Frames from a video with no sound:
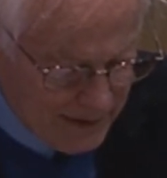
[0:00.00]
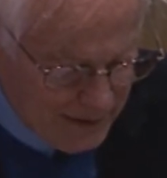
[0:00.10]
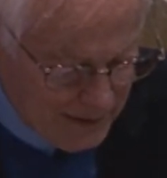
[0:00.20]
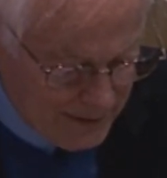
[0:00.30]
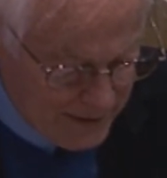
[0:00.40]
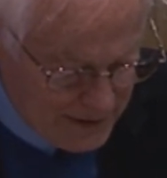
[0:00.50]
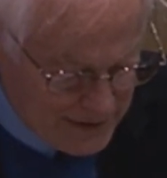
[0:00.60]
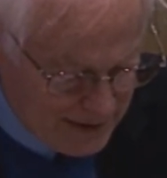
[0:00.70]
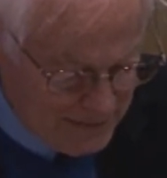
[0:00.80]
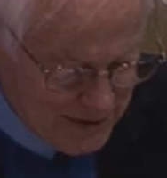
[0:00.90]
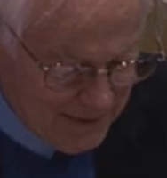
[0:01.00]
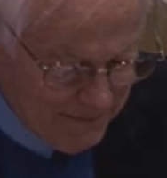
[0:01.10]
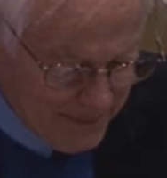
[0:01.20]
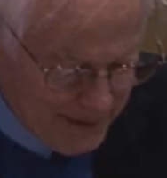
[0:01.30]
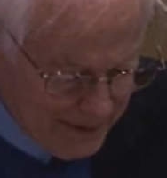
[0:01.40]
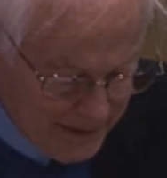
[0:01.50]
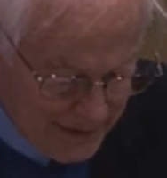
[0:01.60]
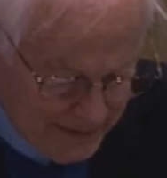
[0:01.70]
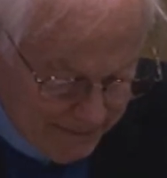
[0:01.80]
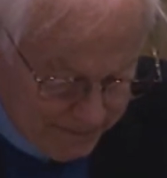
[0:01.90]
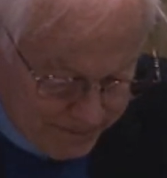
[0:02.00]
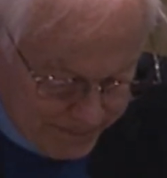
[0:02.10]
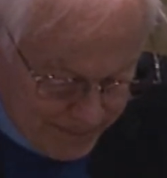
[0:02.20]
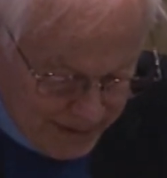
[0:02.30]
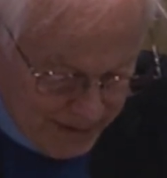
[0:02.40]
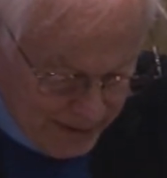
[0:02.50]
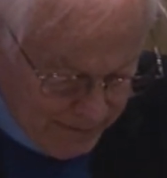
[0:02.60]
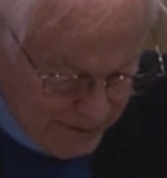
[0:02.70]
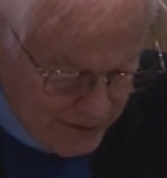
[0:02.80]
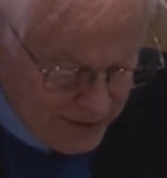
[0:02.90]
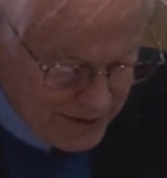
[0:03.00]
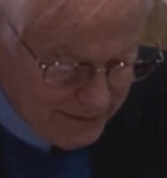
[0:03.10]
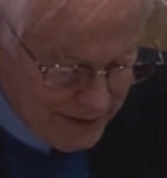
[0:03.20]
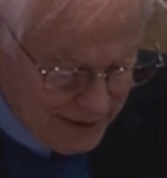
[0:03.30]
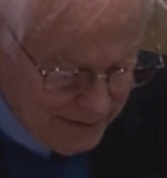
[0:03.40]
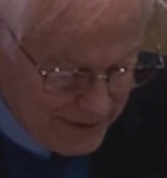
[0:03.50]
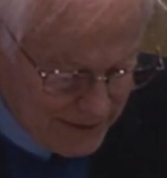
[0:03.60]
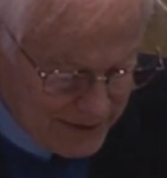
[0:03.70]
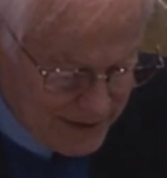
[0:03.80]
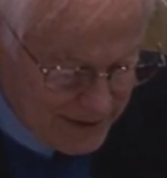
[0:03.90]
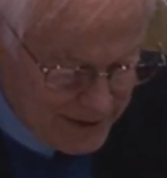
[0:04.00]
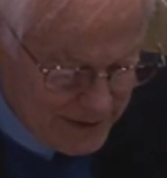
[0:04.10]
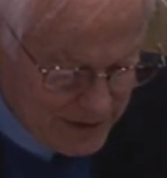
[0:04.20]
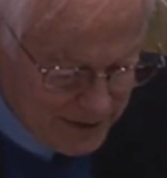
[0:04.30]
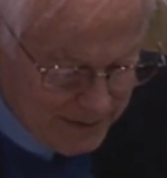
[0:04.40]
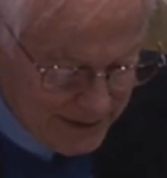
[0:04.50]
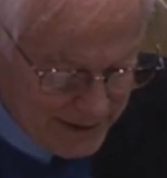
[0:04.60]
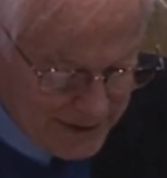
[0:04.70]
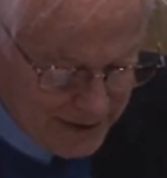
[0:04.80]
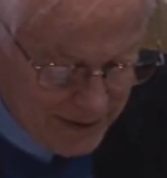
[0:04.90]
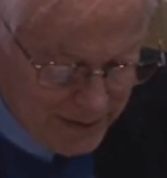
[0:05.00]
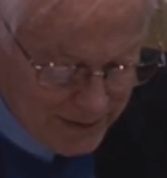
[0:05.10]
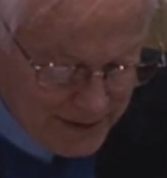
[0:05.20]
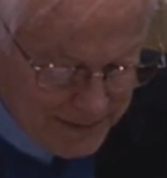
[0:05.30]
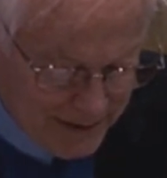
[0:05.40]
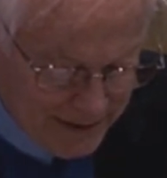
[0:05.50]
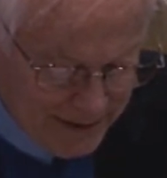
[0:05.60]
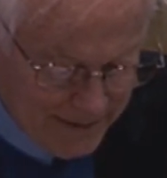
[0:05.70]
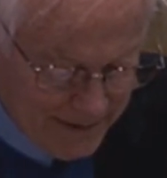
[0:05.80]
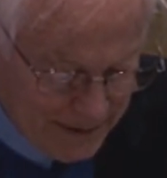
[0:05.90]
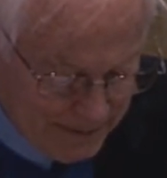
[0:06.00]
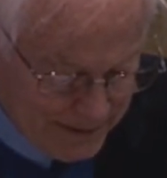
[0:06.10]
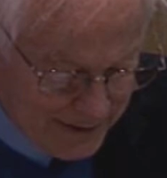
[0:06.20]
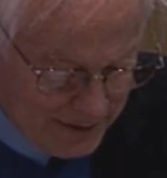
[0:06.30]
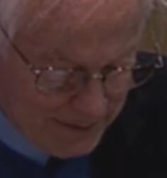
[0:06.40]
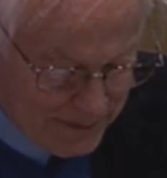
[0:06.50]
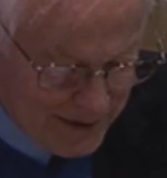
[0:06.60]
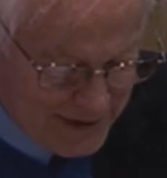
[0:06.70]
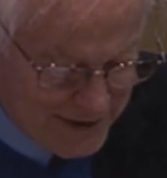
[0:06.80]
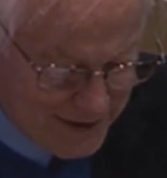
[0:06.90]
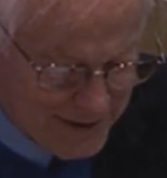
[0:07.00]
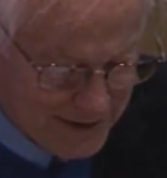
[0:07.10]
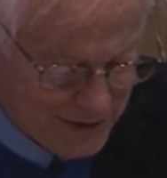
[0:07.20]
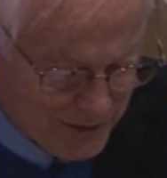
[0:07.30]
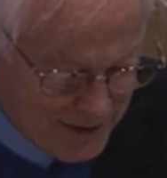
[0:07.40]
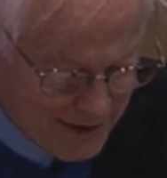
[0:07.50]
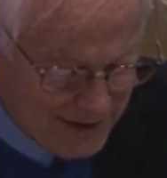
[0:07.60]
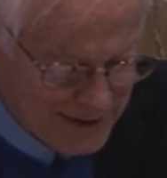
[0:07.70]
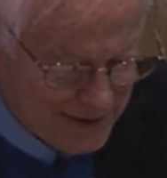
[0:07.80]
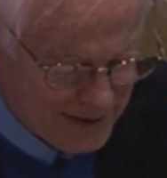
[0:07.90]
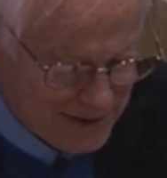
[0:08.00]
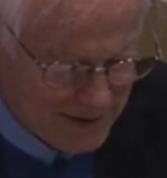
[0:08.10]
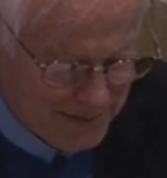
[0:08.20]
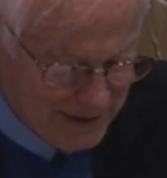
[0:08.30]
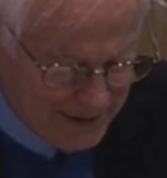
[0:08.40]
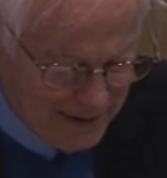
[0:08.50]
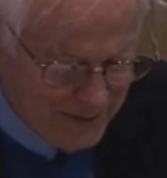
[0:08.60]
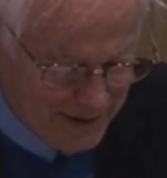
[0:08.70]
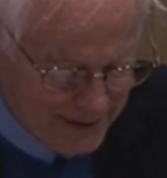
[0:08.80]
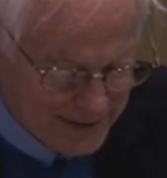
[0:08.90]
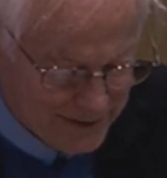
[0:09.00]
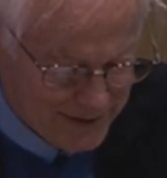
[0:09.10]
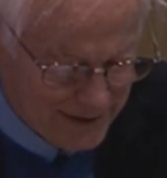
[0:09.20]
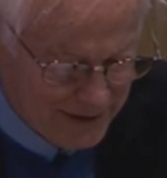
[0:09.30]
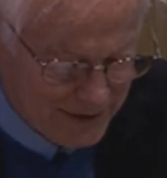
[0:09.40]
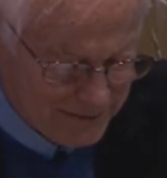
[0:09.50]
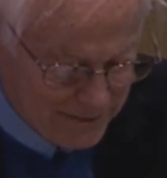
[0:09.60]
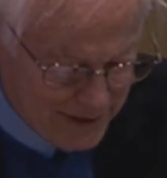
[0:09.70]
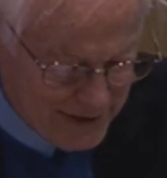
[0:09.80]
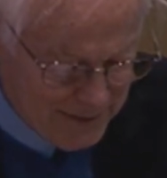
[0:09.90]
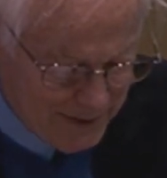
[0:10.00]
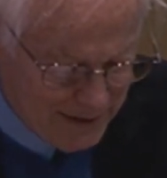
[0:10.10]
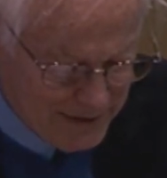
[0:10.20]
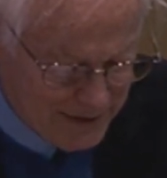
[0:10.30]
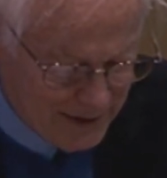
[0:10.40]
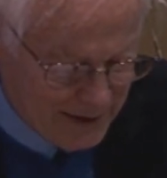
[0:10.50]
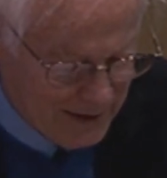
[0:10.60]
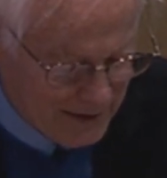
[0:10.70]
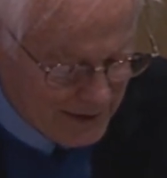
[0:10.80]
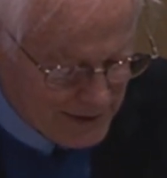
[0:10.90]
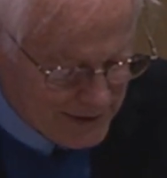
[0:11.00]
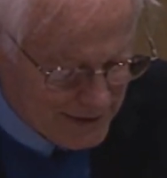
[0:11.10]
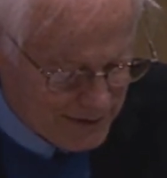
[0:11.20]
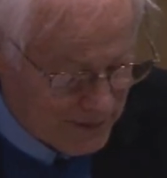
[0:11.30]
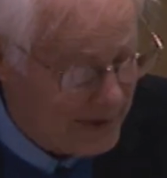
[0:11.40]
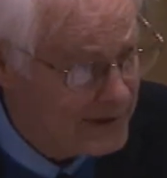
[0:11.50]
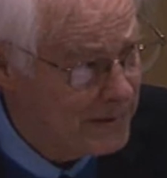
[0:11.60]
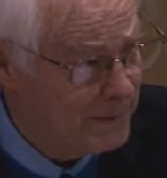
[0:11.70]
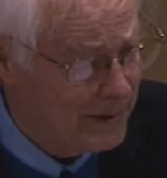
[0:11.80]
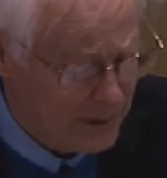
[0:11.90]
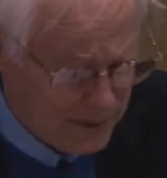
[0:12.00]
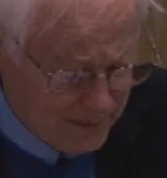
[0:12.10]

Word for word: On the assumption that the views of individual citizens should be listened to and respected in the political process, should not citizens be allowed to exercise free speech in such a way as to be heard